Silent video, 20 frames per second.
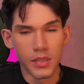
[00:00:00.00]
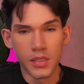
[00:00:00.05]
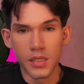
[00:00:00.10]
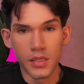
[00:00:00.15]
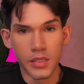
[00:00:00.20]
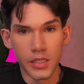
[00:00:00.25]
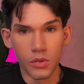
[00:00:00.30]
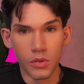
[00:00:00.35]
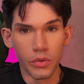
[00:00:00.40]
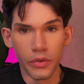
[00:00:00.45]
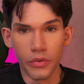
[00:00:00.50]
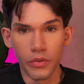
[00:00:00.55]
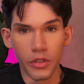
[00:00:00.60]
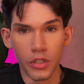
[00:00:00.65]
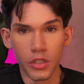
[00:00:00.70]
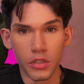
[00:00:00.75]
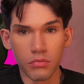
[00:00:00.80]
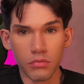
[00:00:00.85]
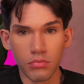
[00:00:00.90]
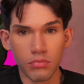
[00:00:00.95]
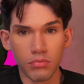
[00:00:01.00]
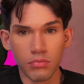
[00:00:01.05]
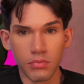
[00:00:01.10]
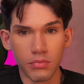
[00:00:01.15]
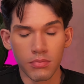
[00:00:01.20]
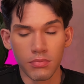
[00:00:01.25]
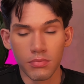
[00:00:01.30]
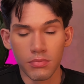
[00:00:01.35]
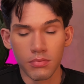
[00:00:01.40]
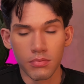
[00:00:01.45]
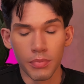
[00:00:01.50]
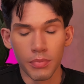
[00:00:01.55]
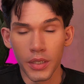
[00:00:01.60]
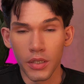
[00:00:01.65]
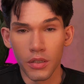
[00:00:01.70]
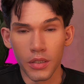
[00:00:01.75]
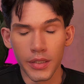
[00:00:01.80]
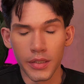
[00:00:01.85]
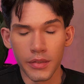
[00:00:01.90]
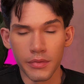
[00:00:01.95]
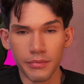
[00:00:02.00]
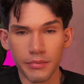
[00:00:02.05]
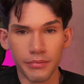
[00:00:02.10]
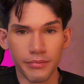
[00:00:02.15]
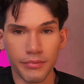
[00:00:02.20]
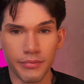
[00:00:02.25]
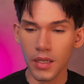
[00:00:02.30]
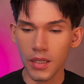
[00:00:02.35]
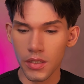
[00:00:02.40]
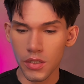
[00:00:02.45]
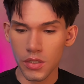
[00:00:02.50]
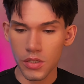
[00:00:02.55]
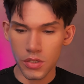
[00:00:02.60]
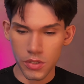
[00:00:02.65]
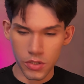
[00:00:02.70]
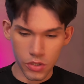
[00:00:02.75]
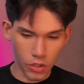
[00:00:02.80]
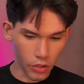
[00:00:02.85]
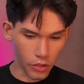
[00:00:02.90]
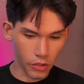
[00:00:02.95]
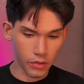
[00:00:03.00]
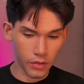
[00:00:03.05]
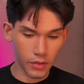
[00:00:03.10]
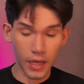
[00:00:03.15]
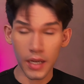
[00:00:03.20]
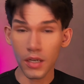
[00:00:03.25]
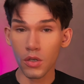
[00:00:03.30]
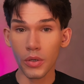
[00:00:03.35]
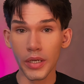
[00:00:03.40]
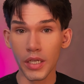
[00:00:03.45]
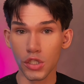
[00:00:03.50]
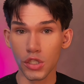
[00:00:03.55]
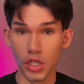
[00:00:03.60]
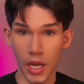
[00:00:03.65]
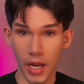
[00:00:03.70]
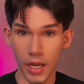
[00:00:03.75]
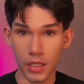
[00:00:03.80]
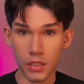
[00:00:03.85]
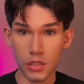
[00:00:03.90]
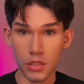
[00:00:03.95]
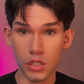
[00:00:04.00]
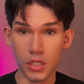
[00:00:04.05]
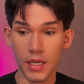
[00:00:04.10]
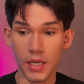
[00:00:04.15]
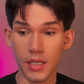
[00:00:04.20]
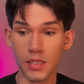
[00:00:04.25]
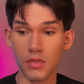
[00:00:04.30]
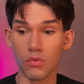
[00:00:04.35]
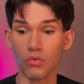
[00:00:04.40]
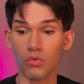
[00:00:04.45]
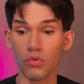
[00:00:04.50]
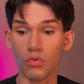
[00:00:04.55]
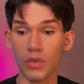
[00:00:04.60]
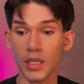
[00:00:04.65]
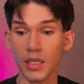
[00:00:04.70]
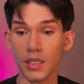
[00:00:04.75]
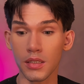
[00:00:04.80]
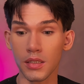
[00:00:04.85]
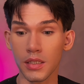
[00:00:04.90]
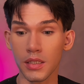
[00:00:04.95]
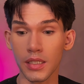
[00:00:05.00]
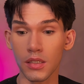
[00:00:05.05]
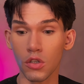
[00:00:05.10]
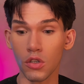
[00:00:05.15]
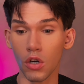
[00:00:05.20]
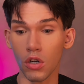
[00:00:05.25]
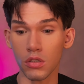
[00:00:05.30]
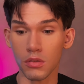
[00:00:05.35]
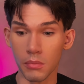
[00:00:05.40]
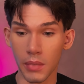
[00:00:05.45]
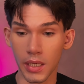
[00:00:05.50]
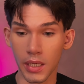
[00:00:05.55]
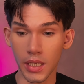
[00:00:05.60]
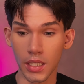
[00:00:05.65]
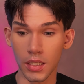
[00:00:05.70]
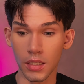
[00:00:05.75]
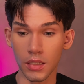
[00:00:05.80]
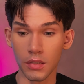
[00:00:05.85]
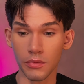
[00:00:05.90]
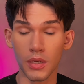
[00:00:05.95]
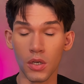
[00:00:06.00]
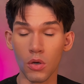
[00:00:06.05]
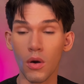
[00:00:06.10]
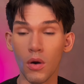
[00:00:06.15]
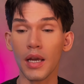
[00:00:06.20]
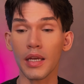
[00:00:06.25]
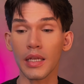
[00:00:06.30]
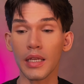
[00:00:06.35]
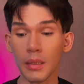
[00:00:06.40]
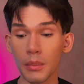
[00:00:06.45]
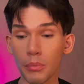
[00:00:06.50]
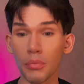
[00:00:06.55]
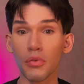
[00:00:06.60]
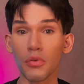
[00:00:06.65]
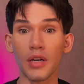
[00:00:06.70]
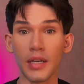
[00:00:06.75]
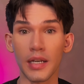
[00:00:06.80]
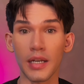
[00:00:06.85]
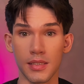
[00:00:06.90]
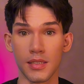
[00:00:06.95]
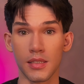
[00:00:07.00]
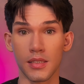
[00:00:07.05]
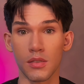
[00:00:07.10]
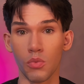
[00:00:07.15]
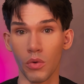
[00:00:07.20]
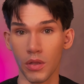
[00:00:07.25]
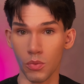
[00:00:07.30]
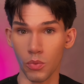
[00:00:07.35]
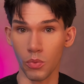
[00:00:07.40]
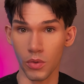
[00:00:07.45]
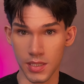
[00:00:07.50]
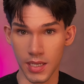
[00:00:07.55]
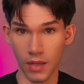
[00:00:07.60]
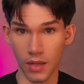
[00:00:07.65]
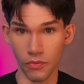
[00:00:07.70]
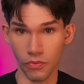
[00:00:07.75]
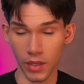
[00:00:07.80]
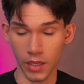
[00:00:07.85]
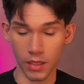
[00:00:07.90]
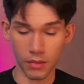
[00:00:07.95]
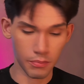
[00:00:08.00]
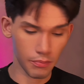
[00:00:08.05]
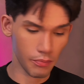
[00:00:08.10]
to deal with you, period. So that quick change has really gotten me quite impressed with what's out there.